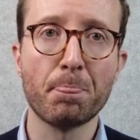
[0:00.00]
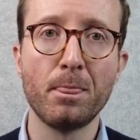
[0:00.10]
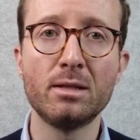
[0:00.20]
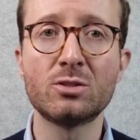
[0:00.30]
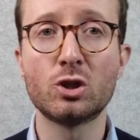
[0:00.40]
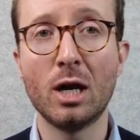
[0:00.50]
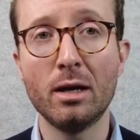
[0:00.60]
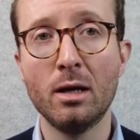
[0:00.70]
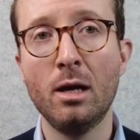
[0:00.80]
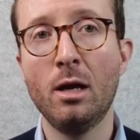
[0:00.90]
This
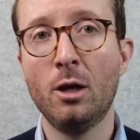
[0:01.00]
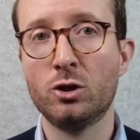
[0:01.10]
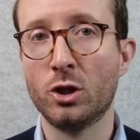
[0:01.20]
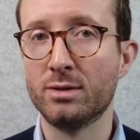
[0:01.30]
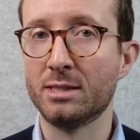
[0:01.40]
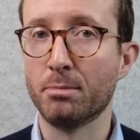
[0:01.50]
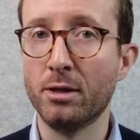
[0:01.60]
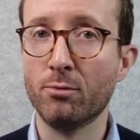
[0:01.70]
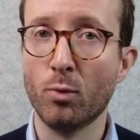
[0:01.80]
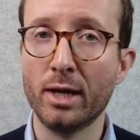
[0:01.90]
chart shows the split
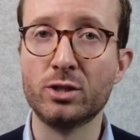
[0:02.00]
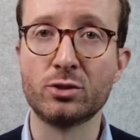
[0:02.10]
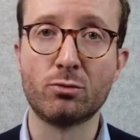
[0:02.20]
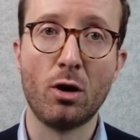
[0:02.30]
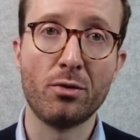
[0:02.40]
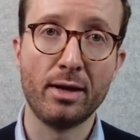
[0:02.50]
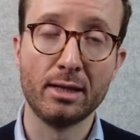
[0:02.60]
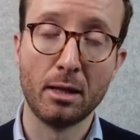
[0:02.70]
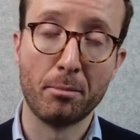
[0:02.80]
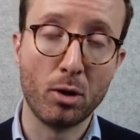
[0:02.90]
of wages growth
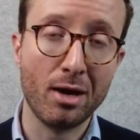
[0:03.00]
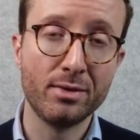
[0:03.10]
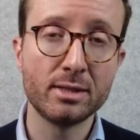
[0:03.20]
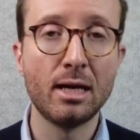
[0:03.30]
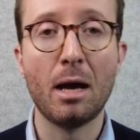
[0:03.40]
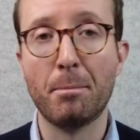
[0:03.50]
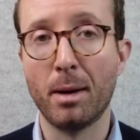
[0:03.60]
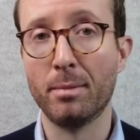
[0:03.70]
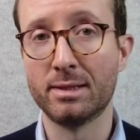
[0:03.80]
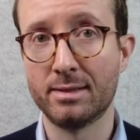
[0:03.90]
in the private and
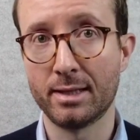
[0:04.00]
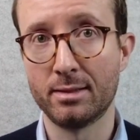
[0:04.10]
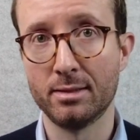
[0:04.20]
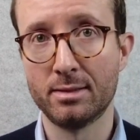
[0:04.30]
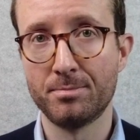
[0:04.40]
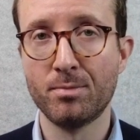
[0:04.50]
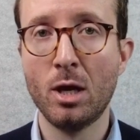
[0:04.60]
public sectors.